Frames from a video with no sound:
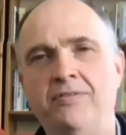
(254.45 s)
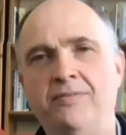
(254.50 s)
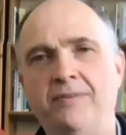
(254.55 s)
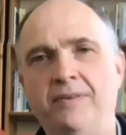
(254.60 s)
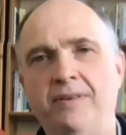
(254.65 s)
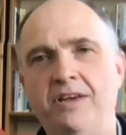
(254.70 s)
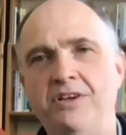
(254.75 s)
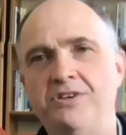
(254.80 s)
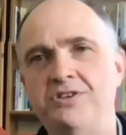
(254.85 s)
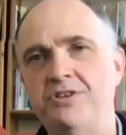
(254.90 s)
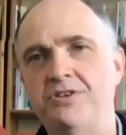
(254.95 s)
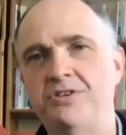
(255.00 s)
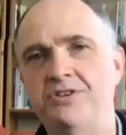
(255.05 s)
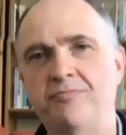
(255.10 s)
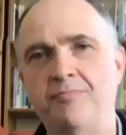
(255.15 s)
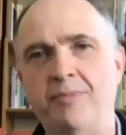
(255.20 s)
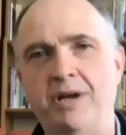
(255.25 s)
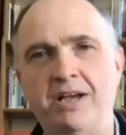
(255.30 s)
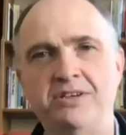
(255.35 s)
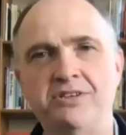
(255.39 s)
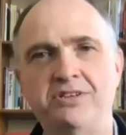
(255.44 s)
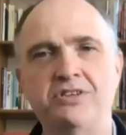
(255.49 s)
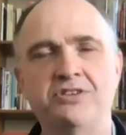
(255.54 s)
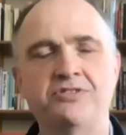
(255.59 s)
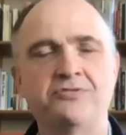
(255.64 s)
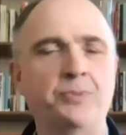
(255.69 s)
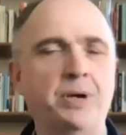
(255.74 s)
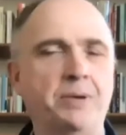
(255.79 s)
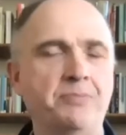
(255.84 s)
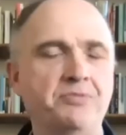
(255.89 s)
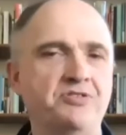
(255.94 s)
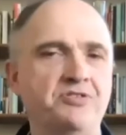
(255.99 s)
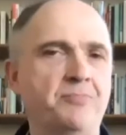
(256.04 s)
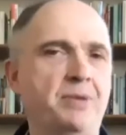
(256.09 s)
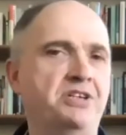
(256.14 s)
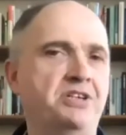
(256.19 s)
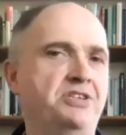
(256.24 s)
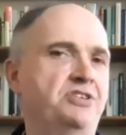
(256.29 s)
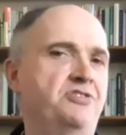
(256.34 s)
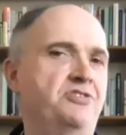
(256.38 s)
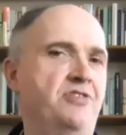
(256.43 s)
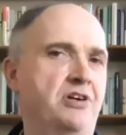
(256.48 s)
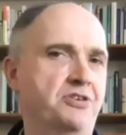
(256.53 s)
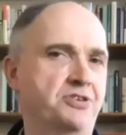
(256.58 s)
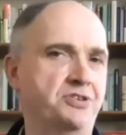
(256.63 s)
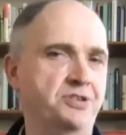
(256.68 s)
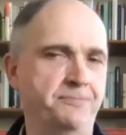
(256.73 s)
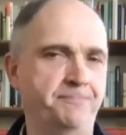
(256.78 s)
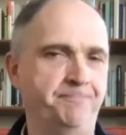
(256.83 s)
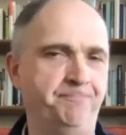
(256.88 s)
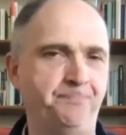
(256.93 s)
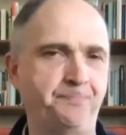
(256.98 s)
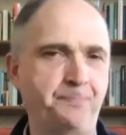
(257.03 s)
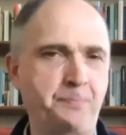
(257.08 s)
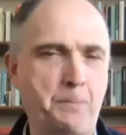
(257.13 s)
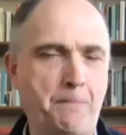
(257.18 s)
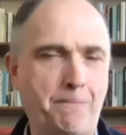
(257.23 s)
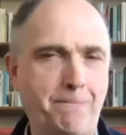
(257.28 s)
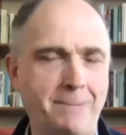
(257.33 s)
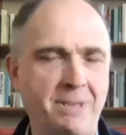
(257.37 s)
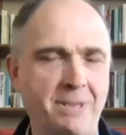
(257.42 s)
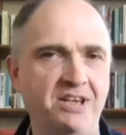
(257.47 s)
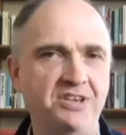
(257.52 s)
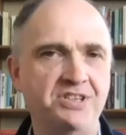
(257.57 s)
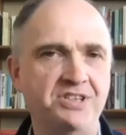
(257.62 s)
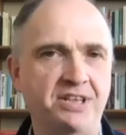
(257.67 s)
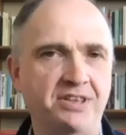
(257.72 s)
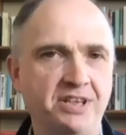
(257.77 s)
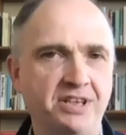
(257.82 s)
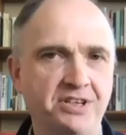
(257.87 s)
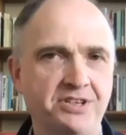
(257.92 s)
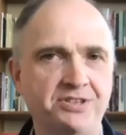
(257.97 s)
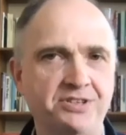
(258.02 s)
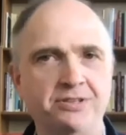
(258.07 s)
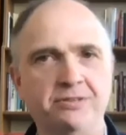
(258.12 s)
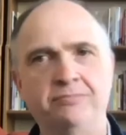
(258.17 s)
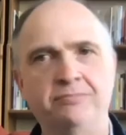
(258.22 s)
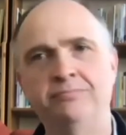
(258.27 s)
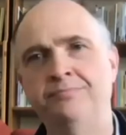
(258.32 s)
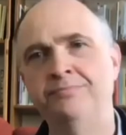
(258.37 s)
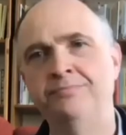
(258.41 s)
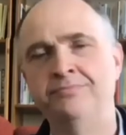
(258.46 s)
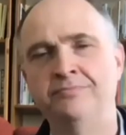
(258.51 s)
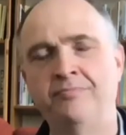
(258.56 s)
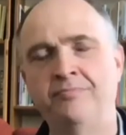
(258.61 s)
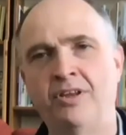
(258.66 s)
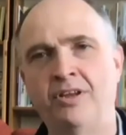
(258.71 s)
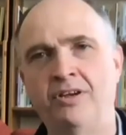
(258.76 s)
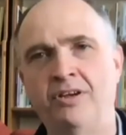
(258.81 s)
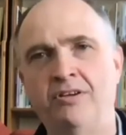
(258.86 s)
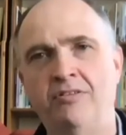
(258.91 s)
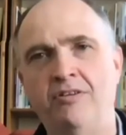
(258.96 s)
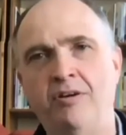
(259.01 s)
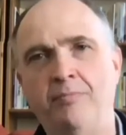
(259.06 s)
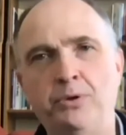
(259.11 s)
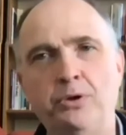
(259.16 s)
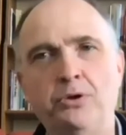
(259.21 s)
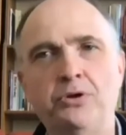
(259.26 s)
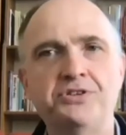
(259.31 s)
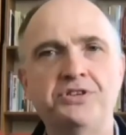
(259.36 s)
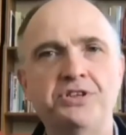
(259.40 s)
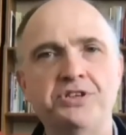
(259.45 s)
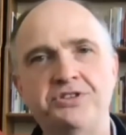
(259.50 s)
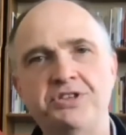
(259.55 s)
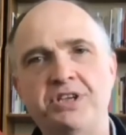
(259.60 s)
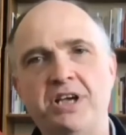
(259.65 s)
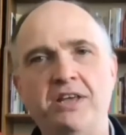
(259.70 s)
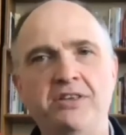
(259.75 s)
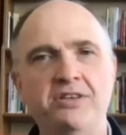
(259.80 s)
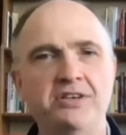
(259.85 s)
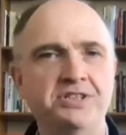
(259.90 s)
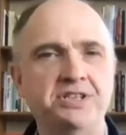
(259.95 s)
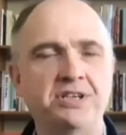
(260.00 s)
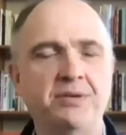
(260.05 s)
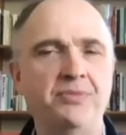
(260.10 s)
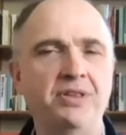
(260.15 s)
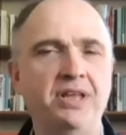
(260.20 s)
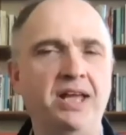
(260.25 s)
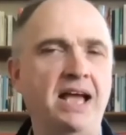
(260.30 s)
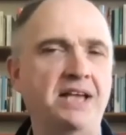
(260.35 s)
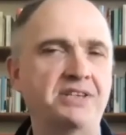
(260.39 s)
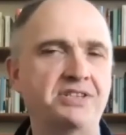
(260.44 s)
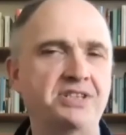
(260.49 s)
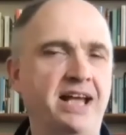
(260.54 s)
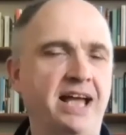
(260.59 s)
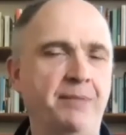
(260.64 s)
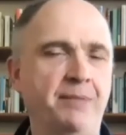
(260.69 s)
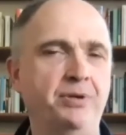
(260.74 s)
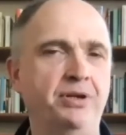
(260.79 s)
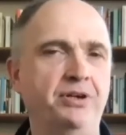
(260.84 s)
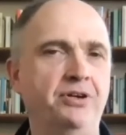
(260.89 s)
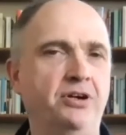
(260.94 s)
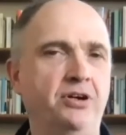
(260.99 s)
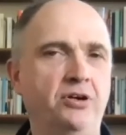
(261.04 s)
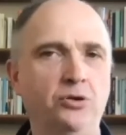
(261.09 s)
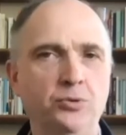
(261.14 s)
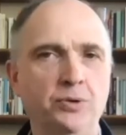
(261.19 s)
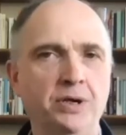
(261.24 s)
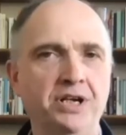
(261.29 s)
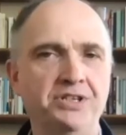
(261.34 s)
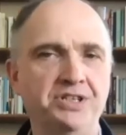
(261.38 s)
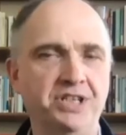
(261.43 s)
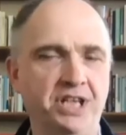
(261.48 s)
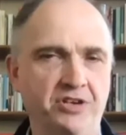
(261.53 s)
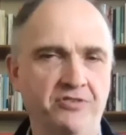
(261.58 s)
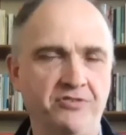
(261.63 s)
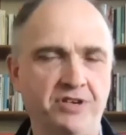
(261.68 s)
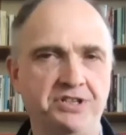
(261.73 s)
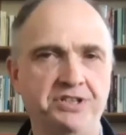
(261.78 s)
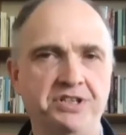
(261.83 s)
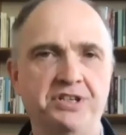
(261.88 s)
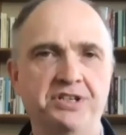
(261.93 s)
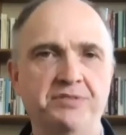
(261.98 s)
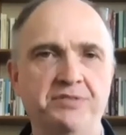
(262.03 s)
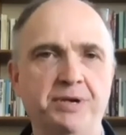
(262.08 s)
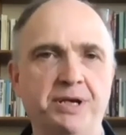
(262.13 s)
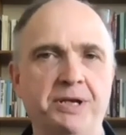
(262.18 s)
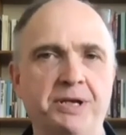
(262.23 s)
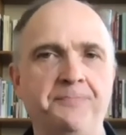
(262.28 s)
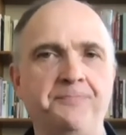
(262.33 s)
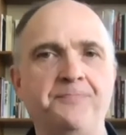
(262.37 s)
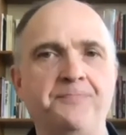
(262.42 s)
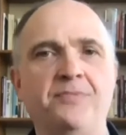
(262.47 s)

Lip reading: issues of weapons of mass destruction. He said this: "Reports that say that something hasn't happened are always interesting to me.